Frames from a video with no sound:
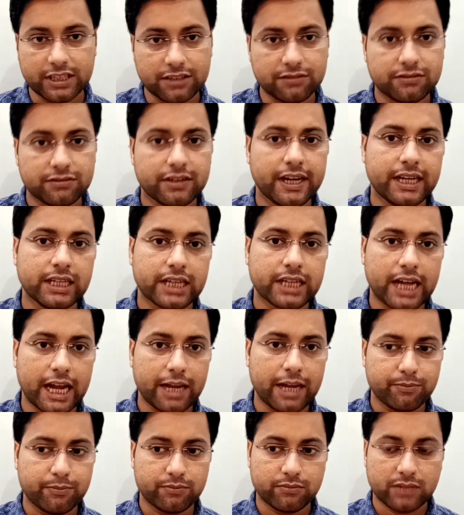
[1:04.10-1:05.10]
different
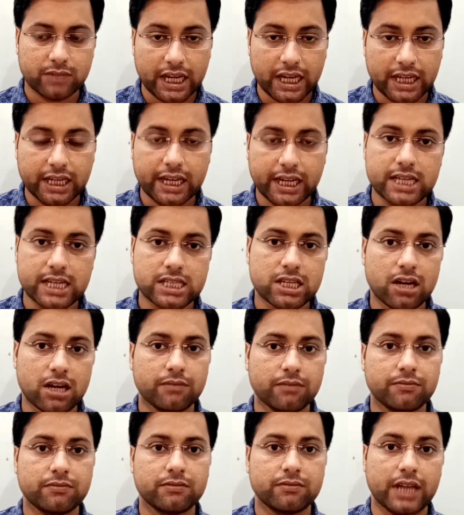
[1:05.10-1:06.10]
type in case
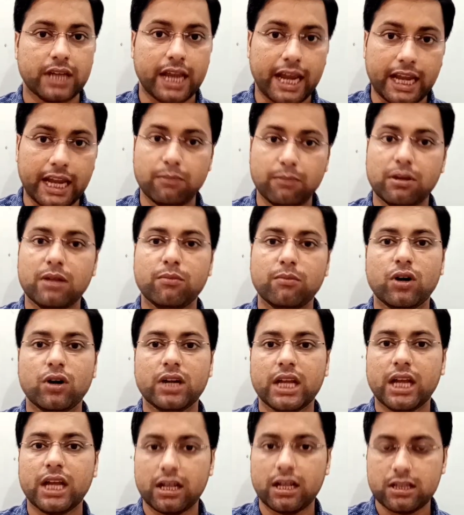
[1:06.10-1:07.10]
of animal
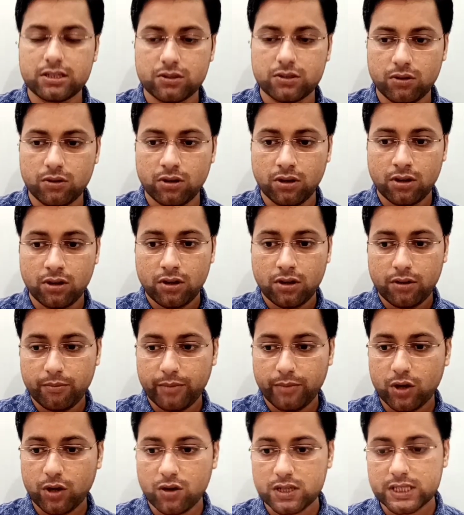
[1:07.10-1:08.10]
body also,
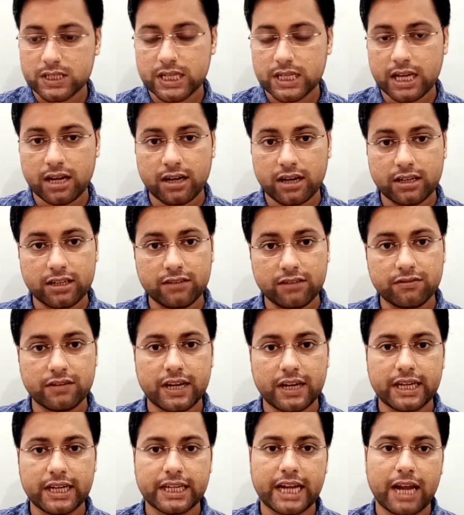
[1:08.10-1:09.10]
because there are
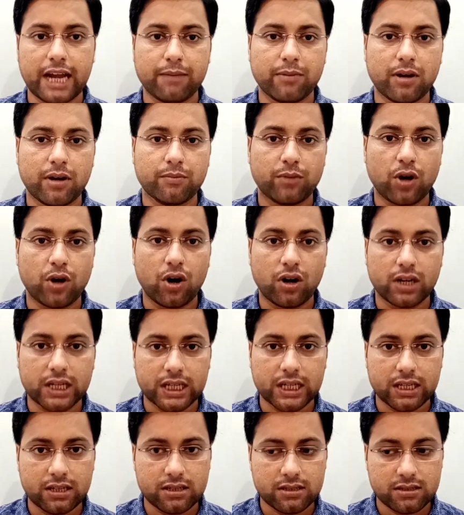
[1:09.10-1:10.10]
different type of
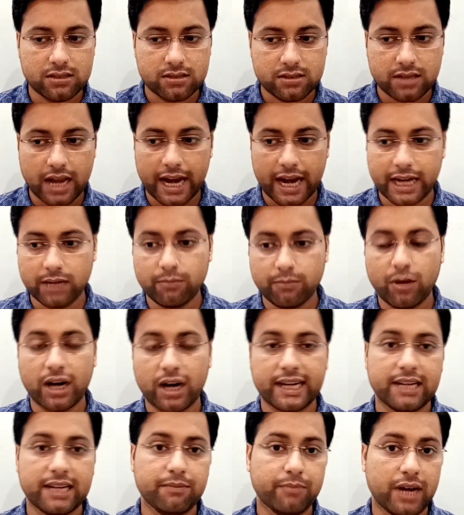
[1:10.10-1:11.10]
organs and
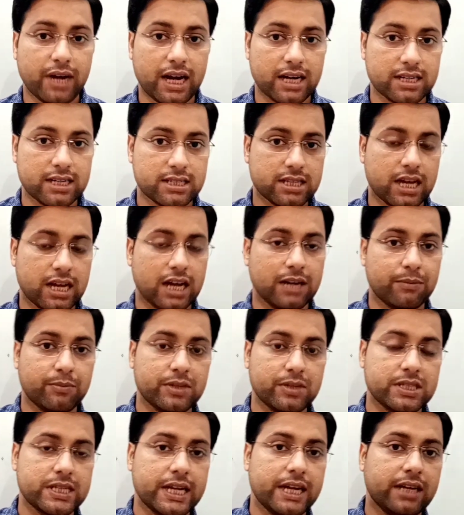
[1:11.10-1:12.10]
body parts are
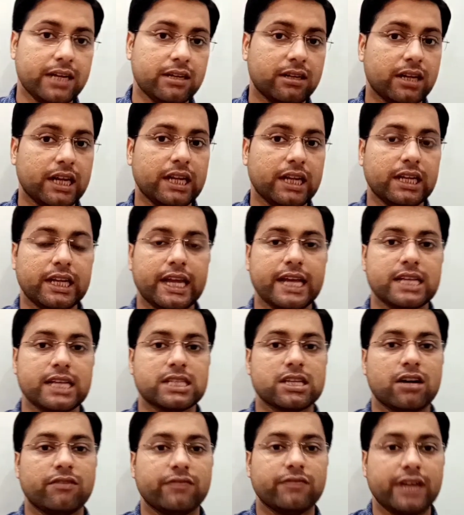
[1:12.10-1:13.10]
present in case
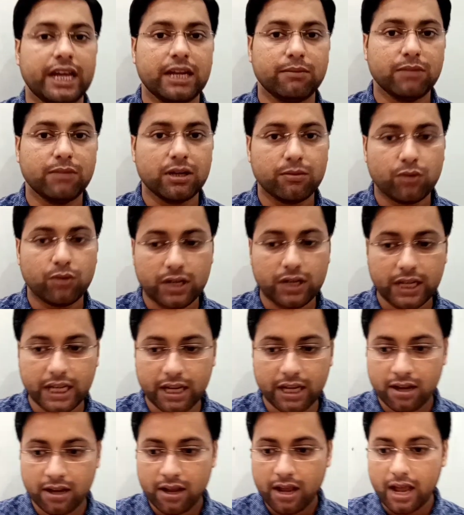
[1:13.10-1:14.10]
of animal
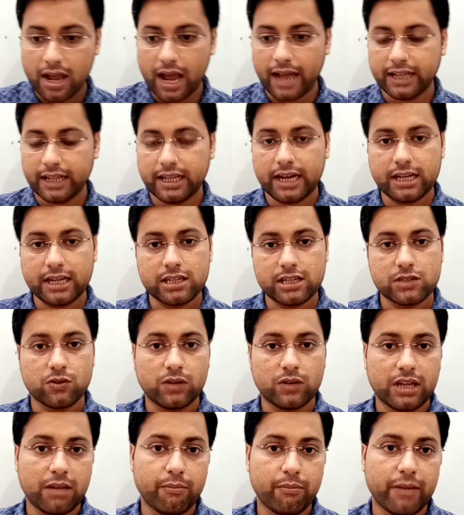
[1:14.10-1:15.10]
body, and that is
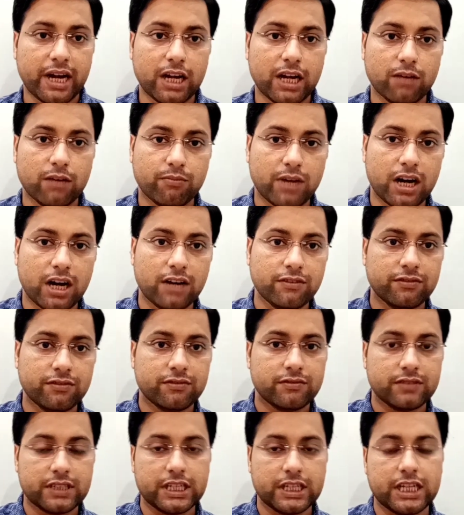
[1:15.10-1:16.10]
only made up
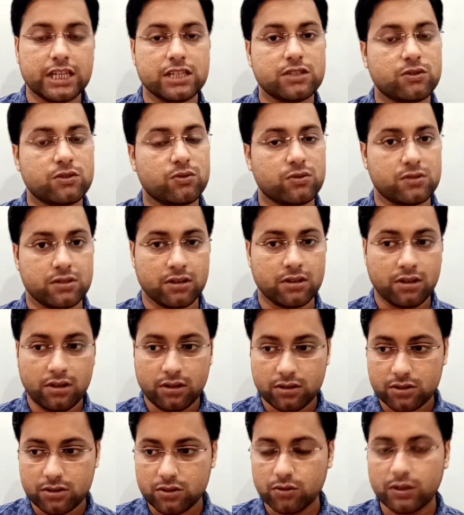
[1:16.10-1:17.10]
of tissues.
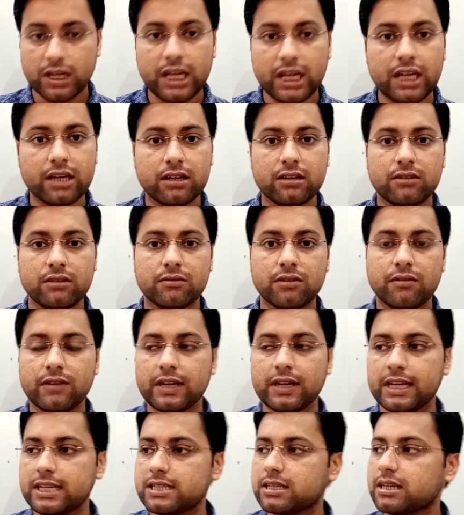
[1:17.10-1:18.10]
So here we will
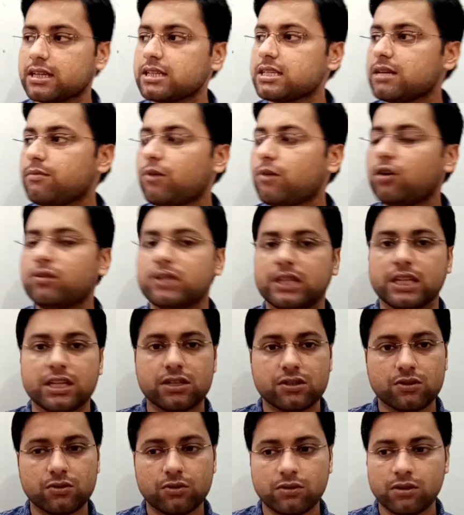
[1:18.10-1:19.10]
discuss about
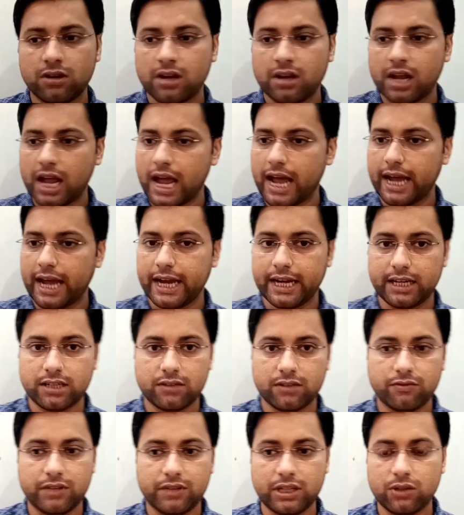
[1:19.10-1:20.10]
tissue,
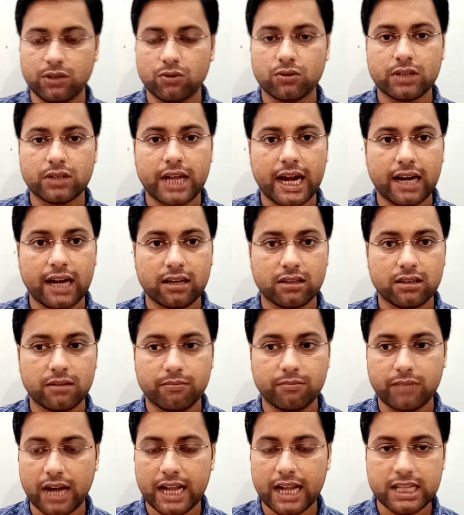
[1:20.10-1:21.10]
and we know that the
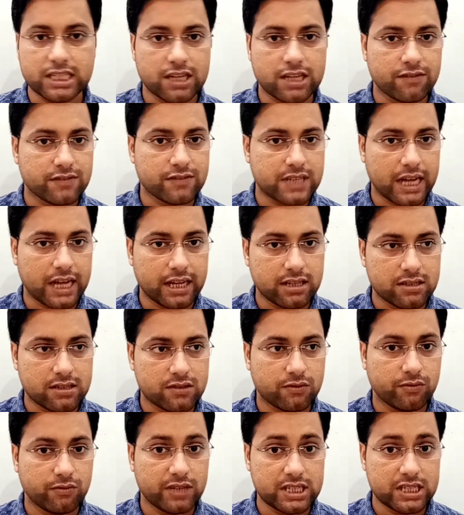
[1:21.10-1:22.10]
branch of
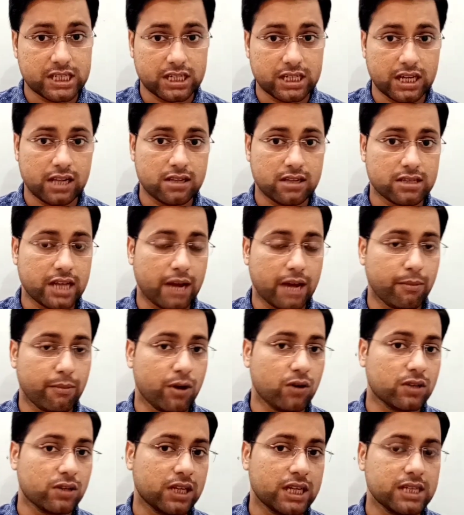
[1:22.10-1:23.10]
science which deals
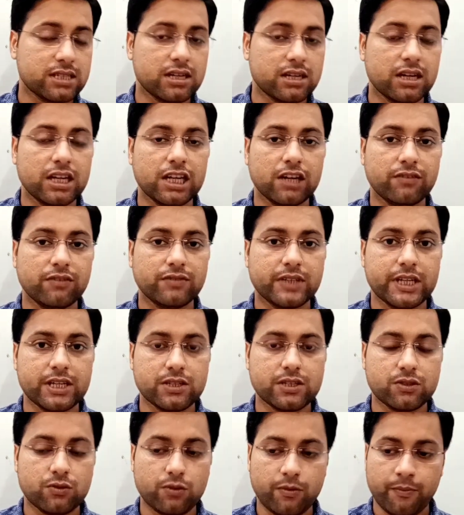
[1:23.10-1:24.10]
about the study of
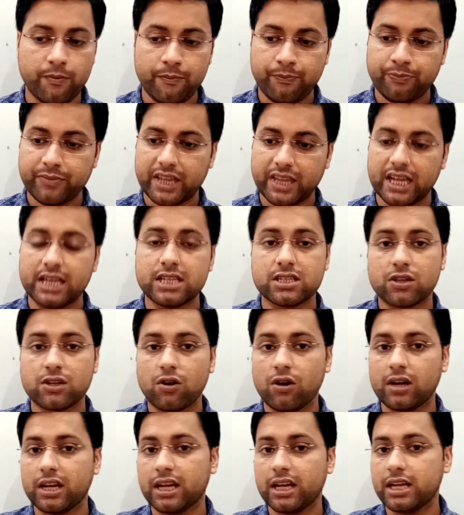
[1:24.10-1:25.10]
tissue is
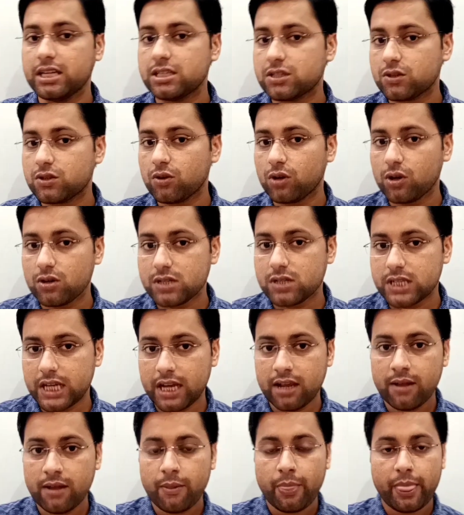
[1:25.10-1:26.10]
called
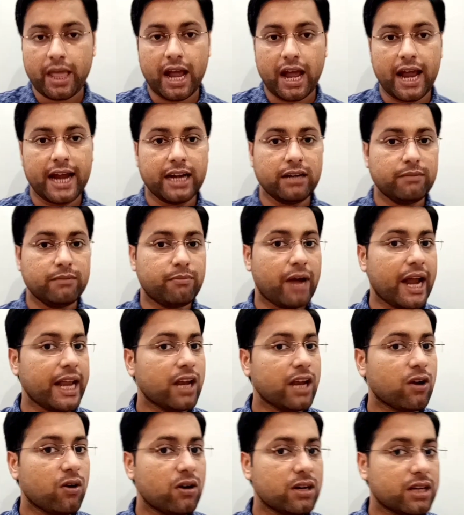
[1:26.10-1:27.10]
histology, and
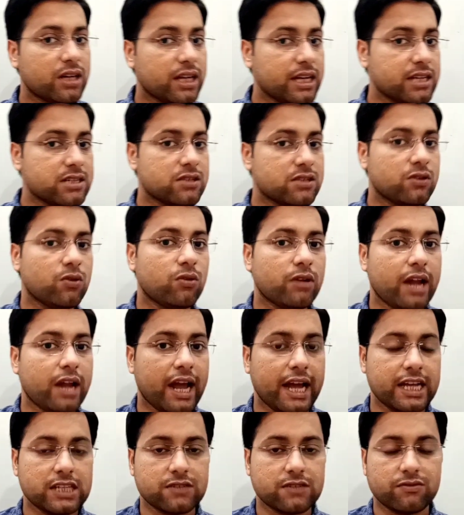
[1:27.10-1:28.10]
Bicot is known
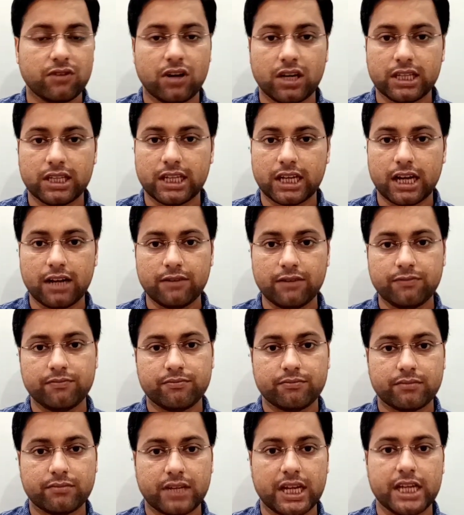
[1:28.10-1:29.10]
as father of
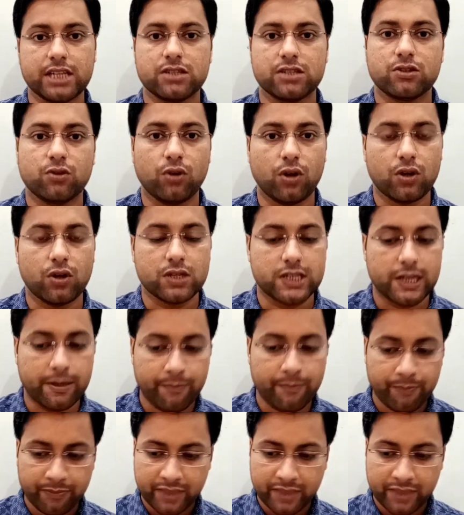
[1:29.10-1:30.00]
histology.